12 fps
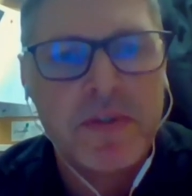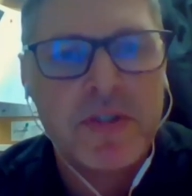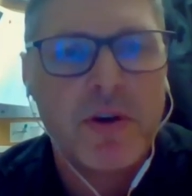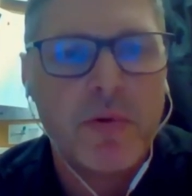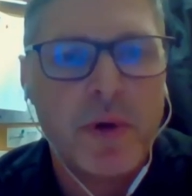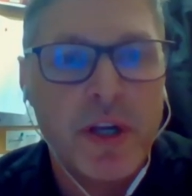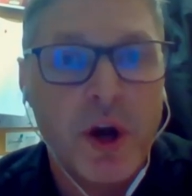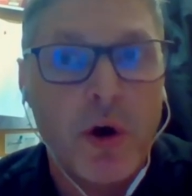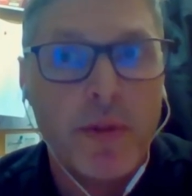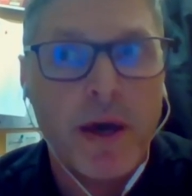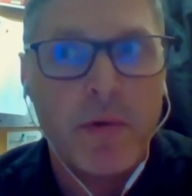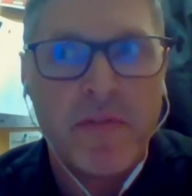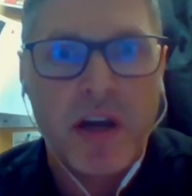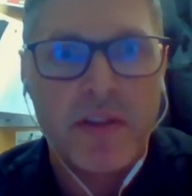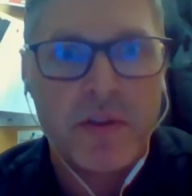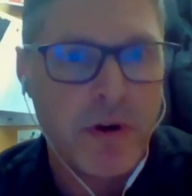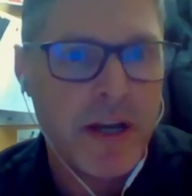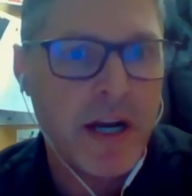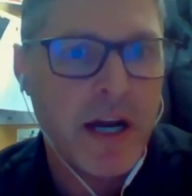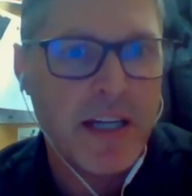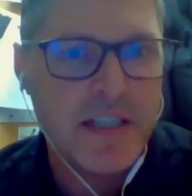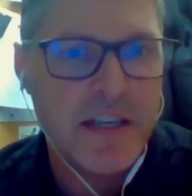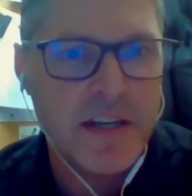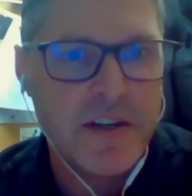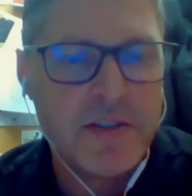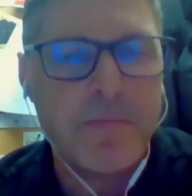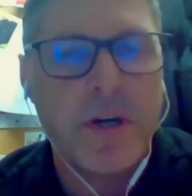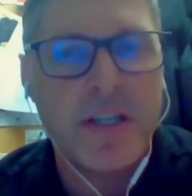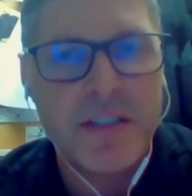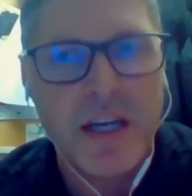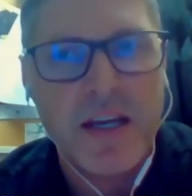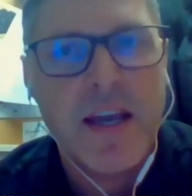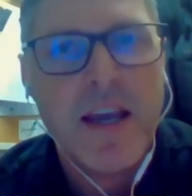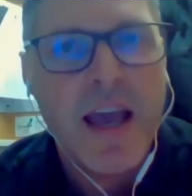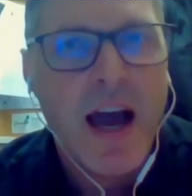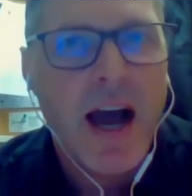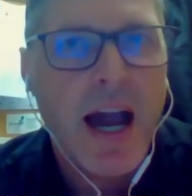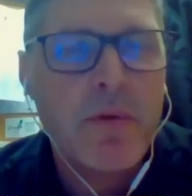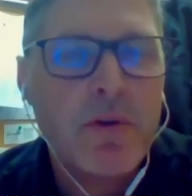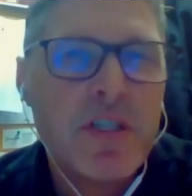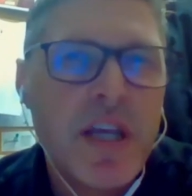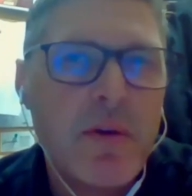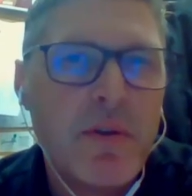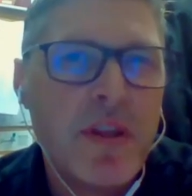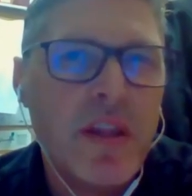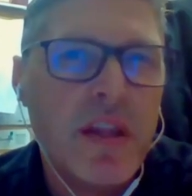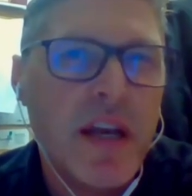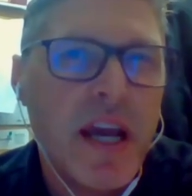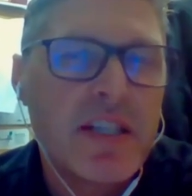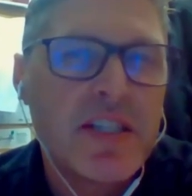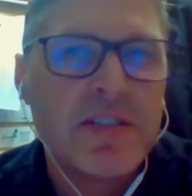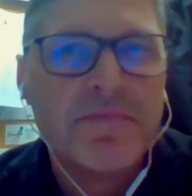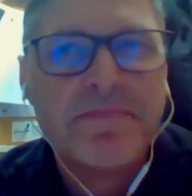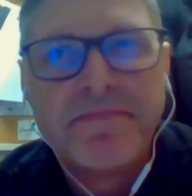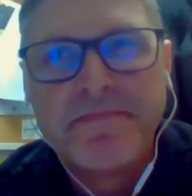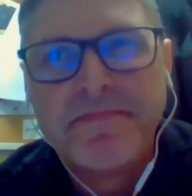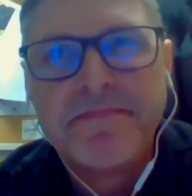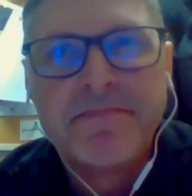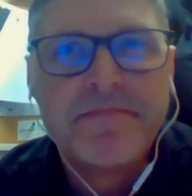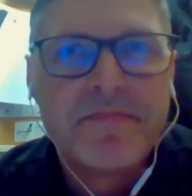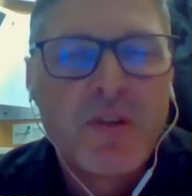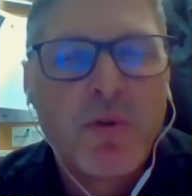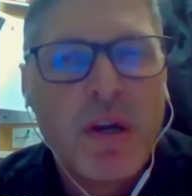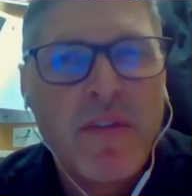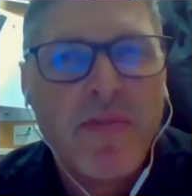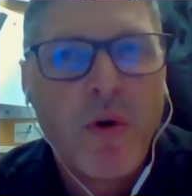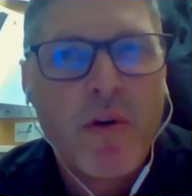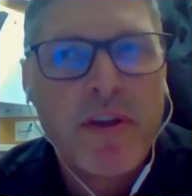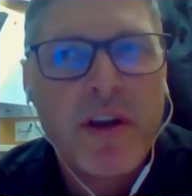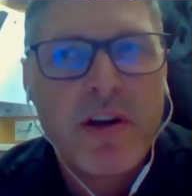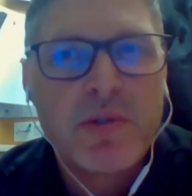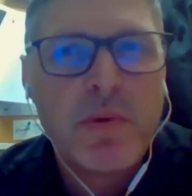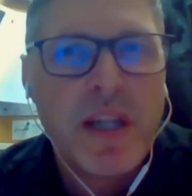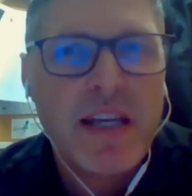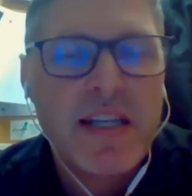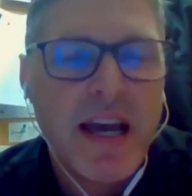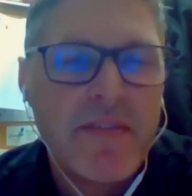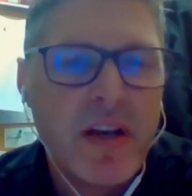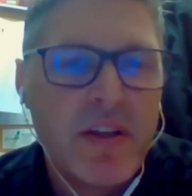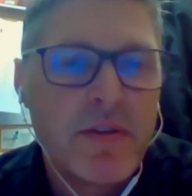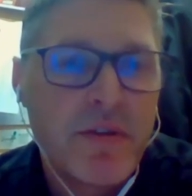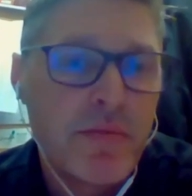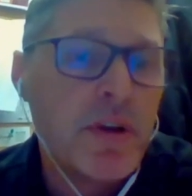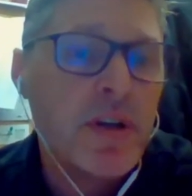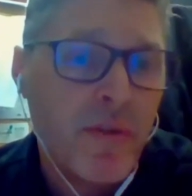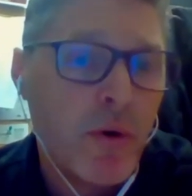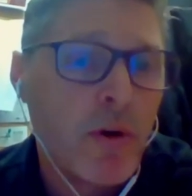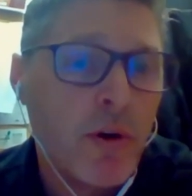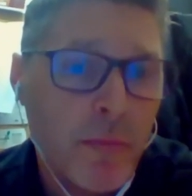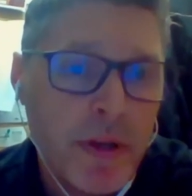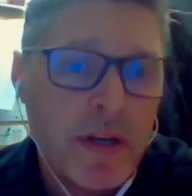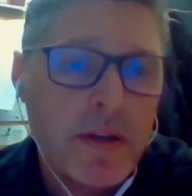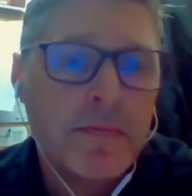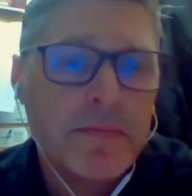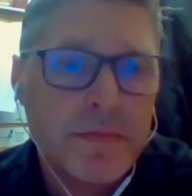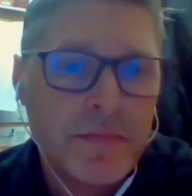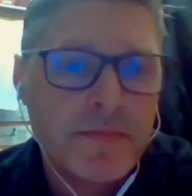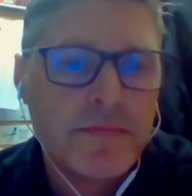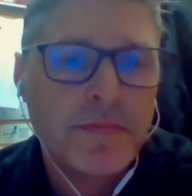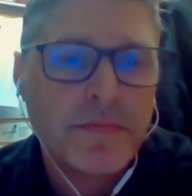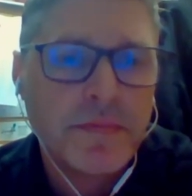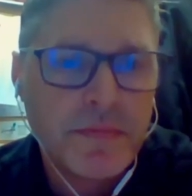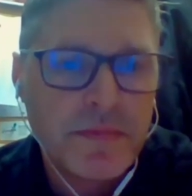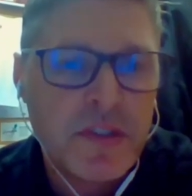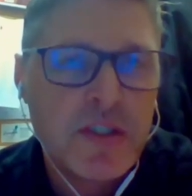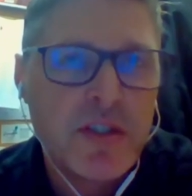So we know that we've got the right eyes and ears. But I would say within the next 3 to 4 years, we'd like to have another 3 to 4 open. So